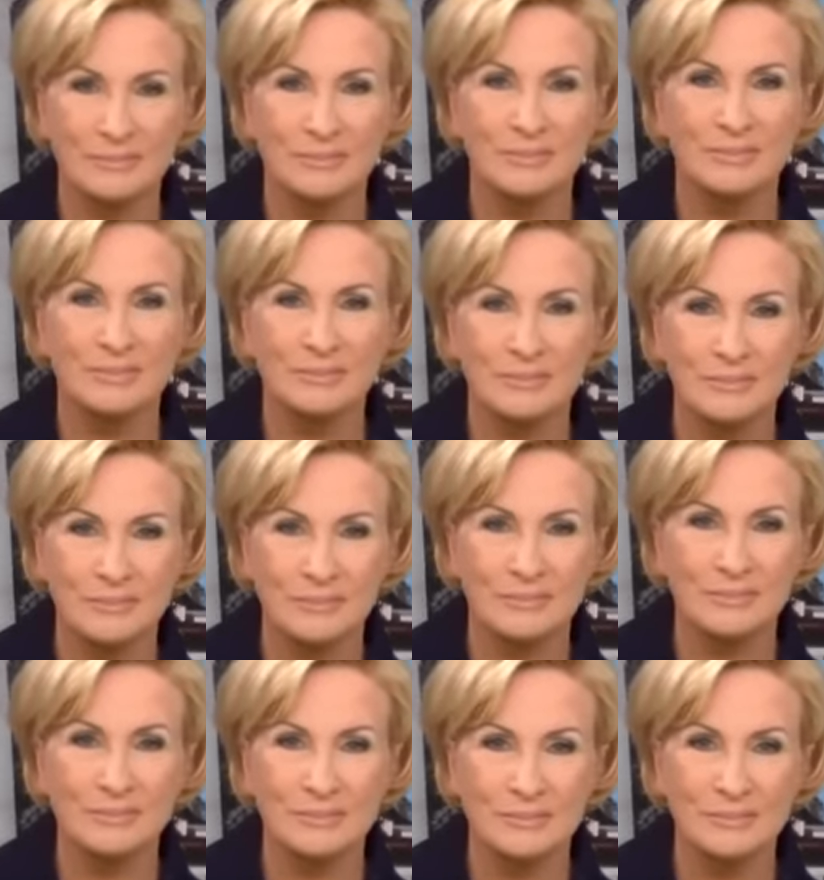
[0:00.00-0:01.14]

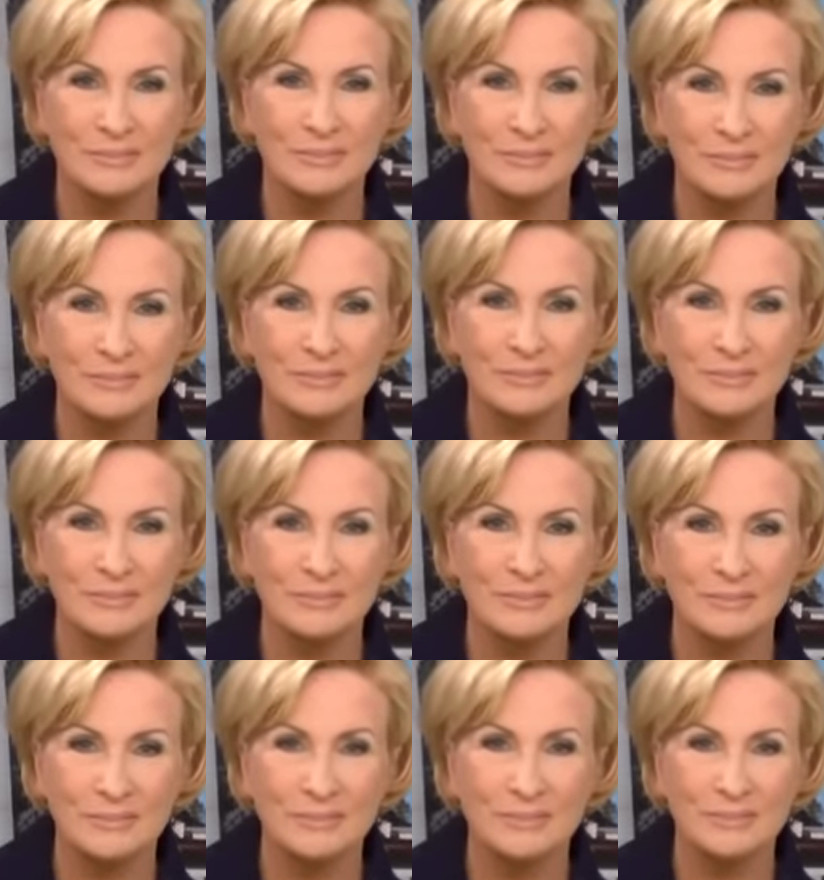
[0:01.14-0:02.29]

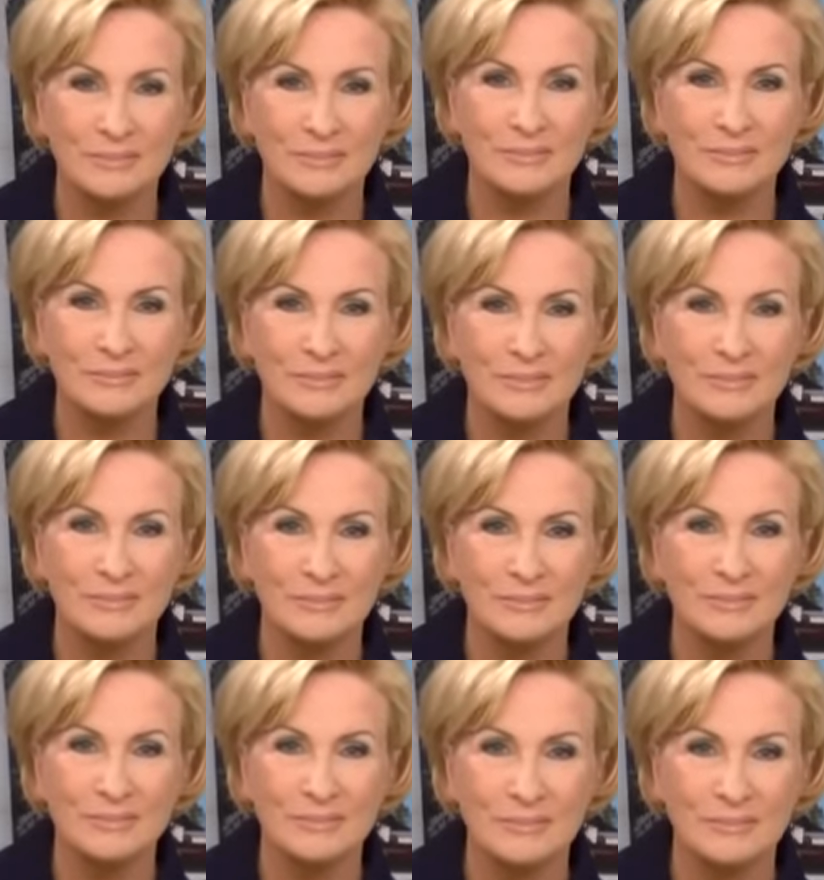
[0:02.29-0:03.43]

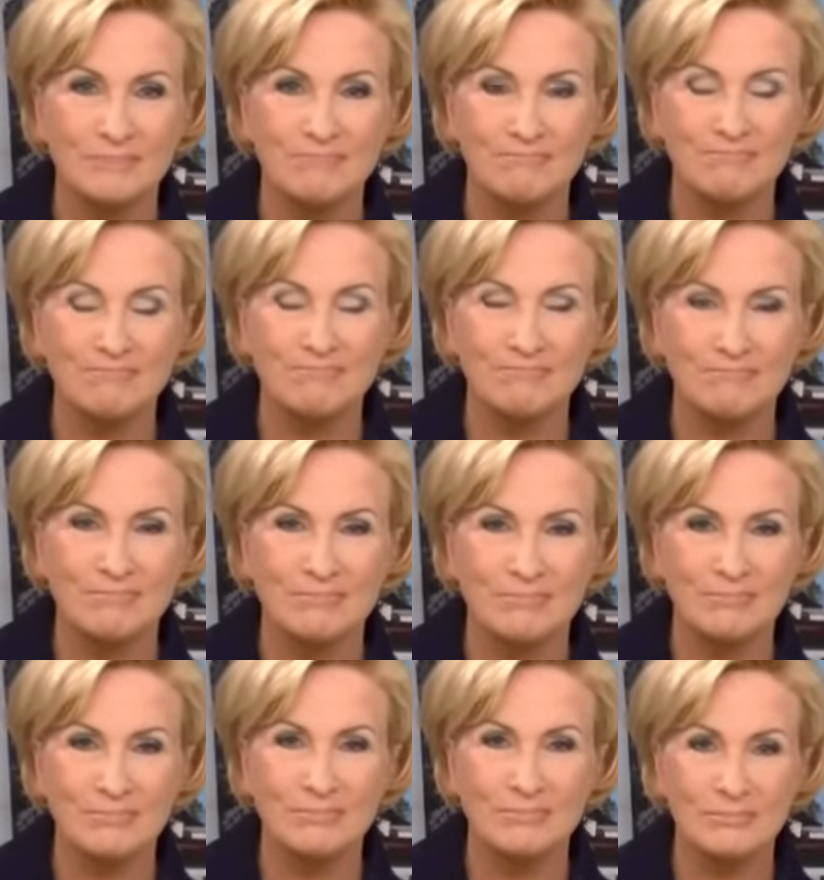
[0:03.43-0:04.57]

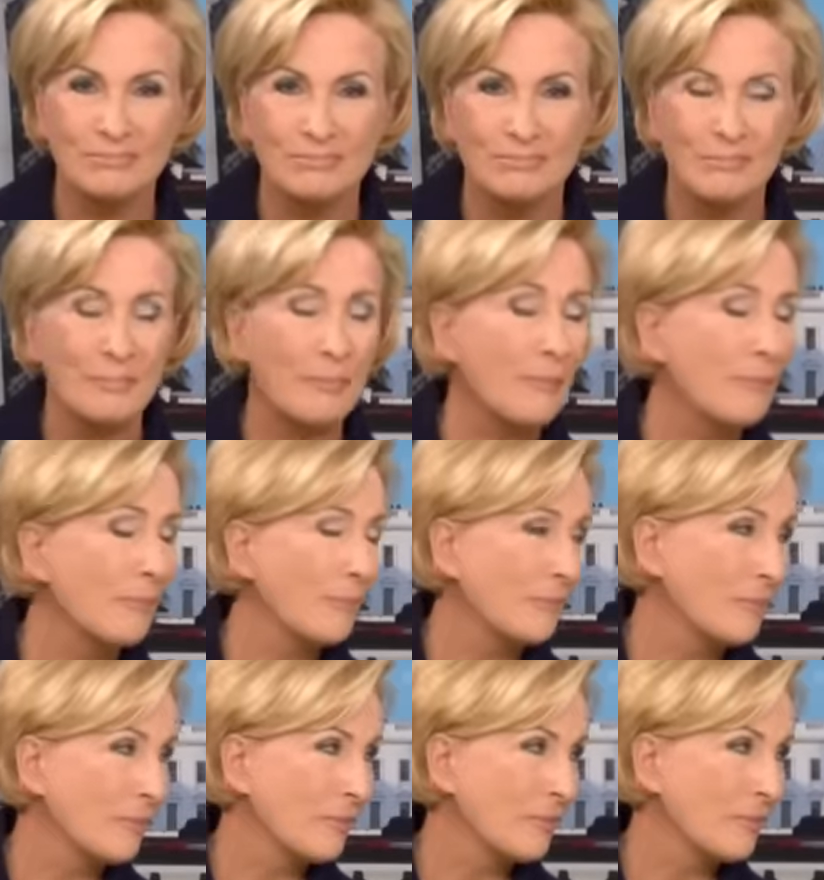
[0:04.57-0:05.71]

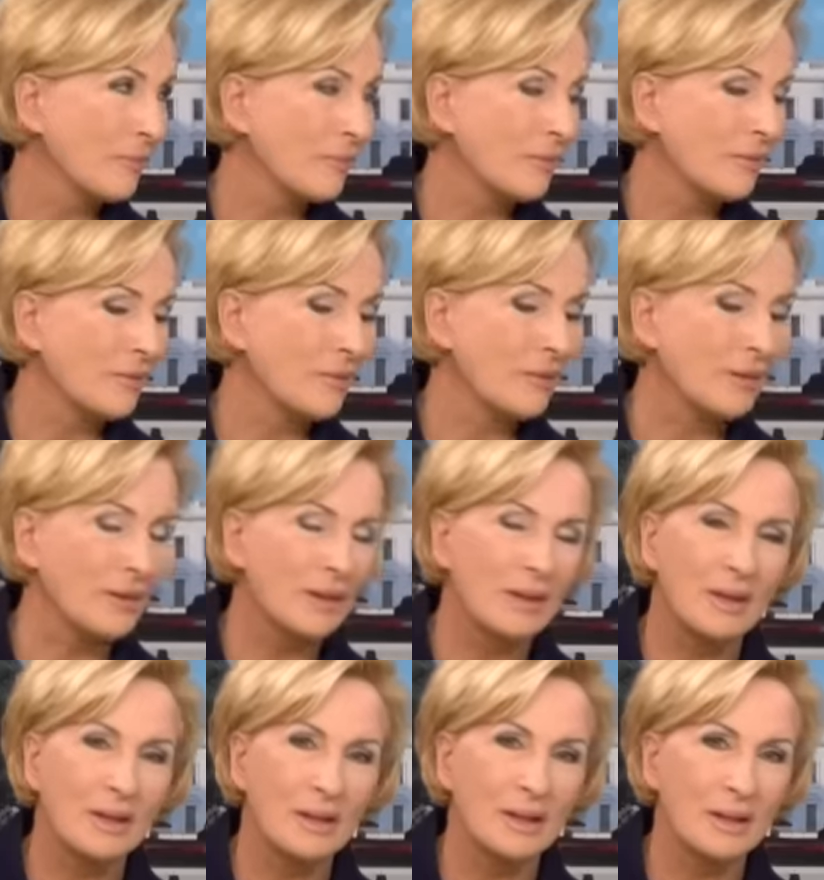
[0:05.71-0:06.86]

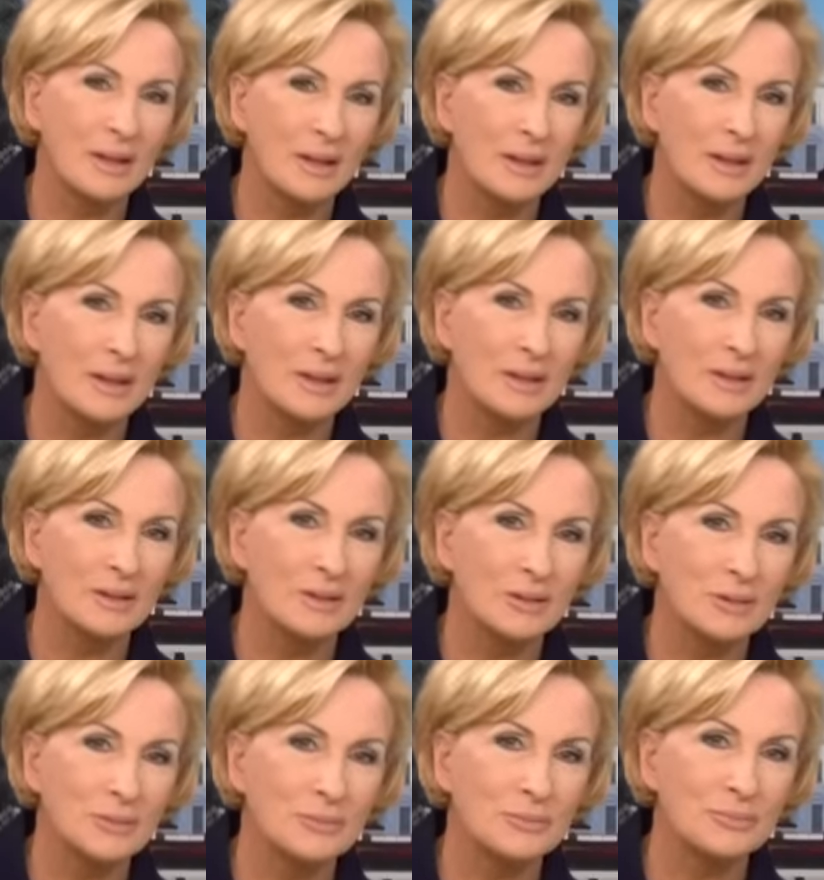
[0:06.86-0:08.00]
This person isn't speaking.